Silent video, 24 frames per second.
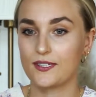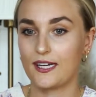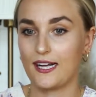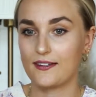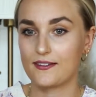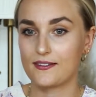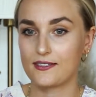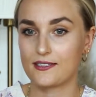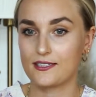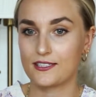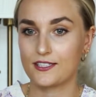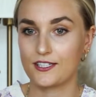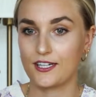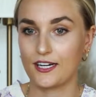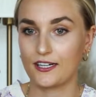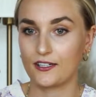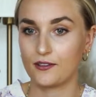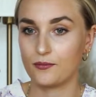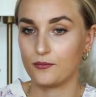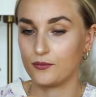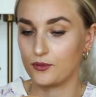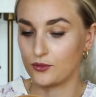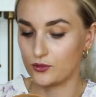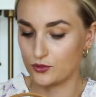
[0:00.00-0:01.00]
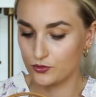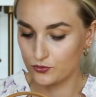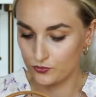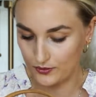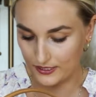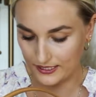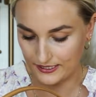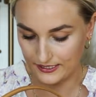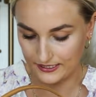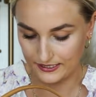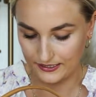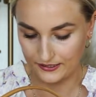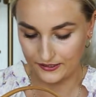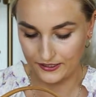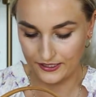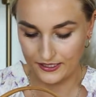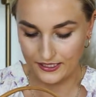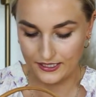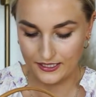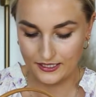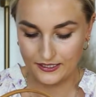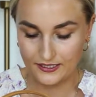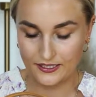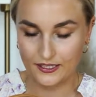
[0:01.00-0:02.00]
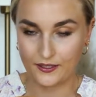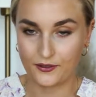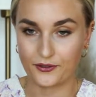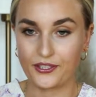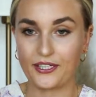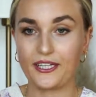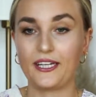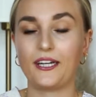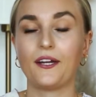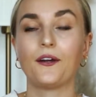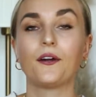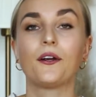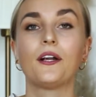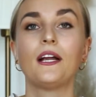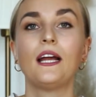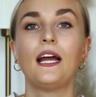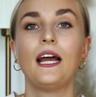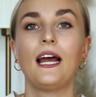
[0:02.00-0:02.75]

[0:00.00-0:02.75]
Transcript: has this Jacquemus writing down here,